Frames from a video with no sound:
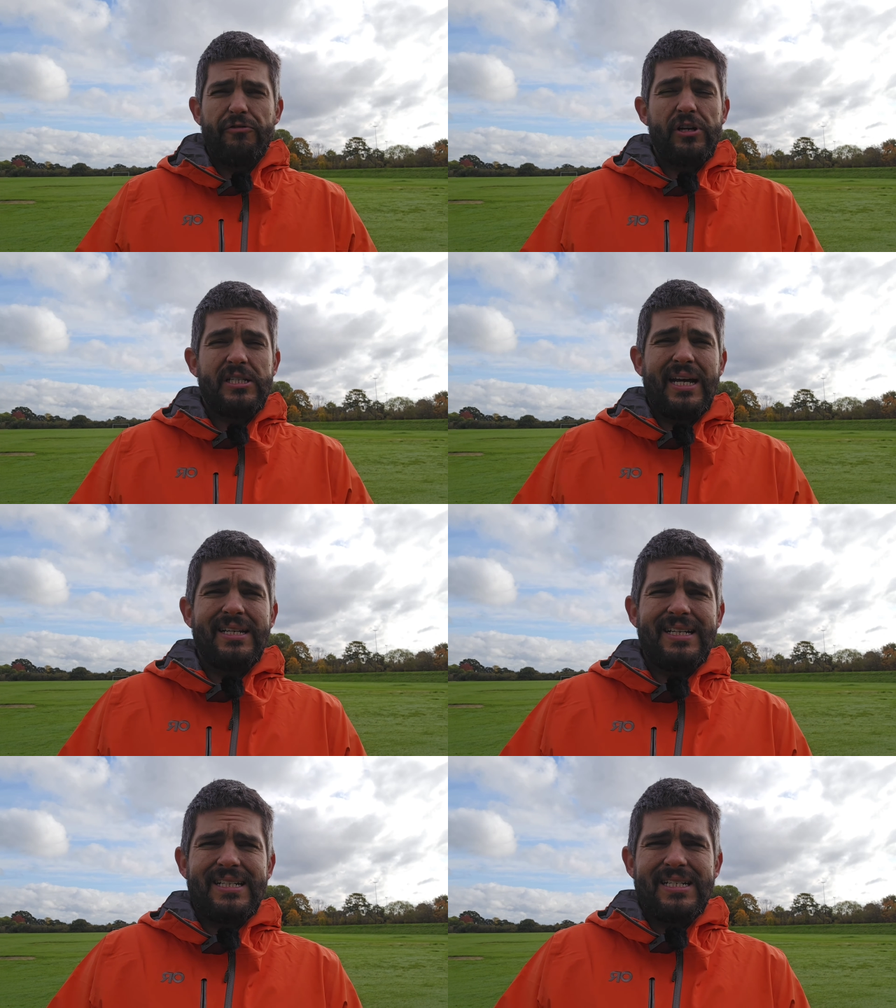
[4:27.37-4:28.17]
The
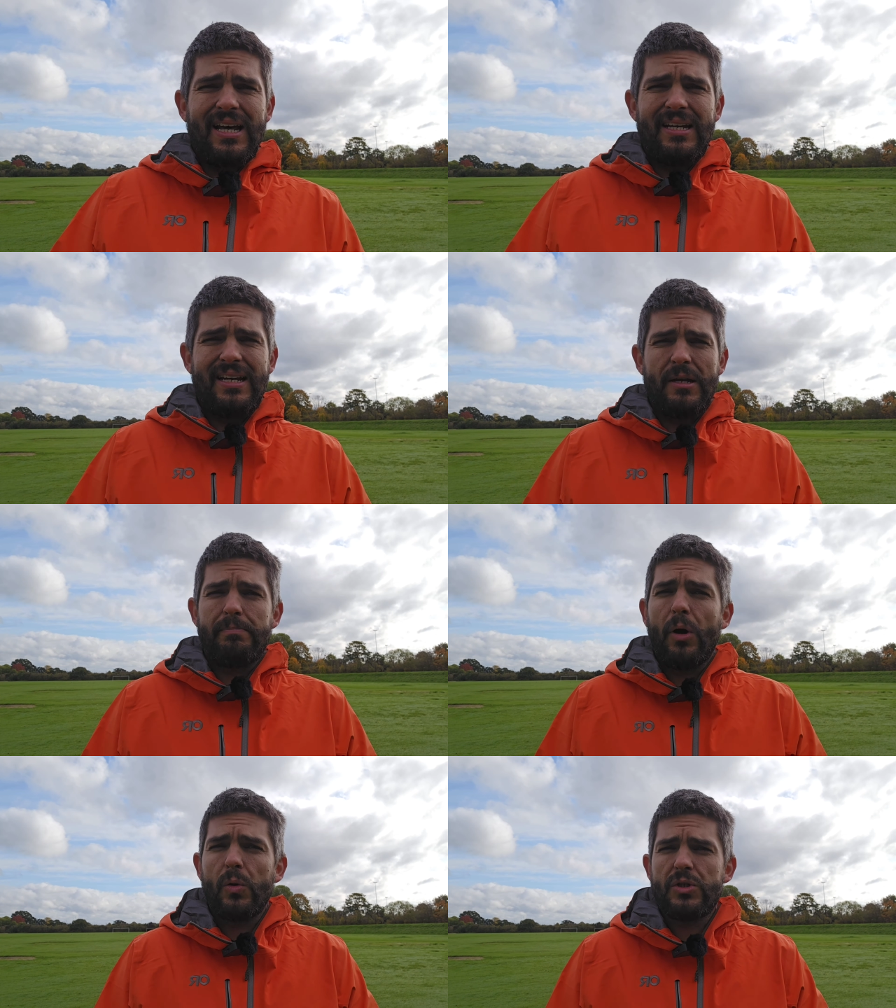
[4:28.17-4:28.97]
freestanding design
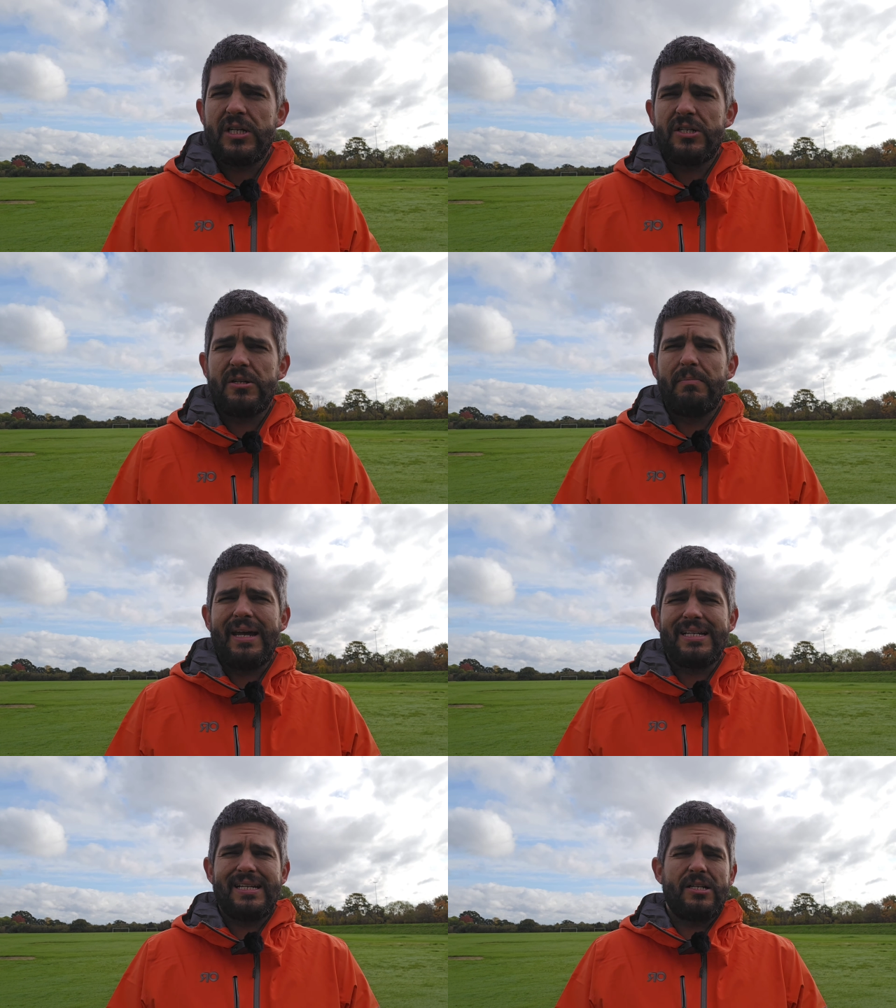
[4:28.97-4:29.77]
and pole system
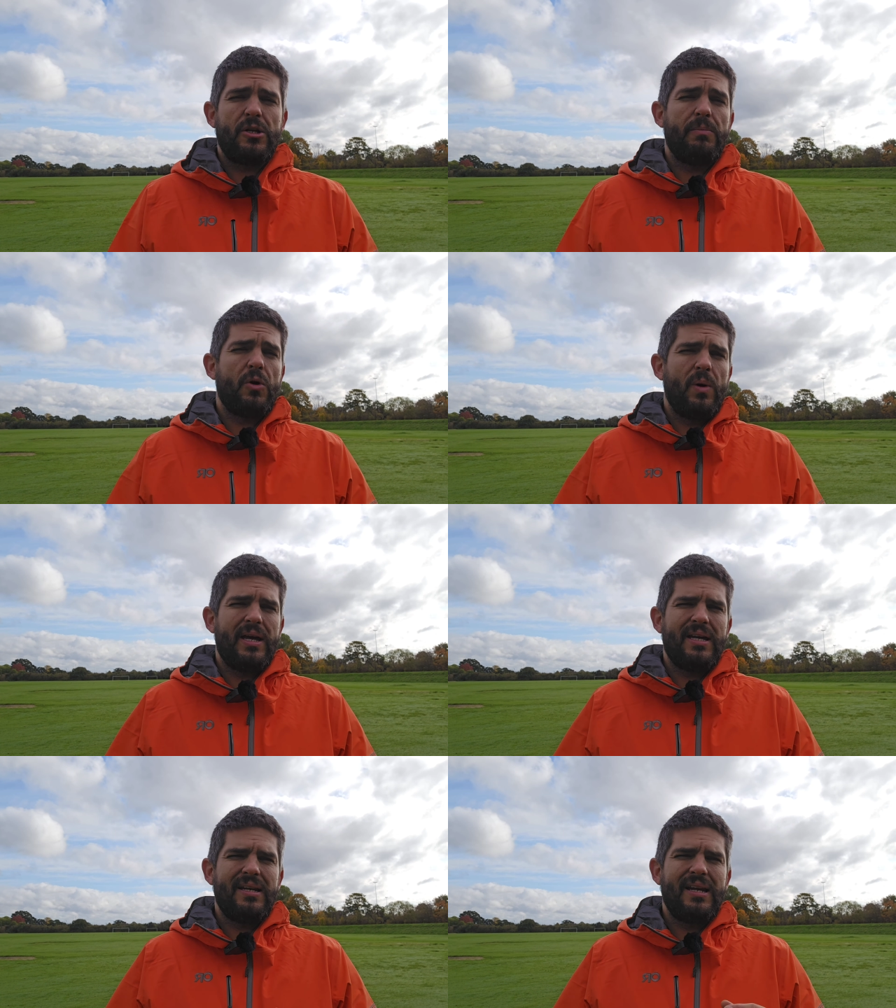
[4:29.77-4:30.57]
make setup quick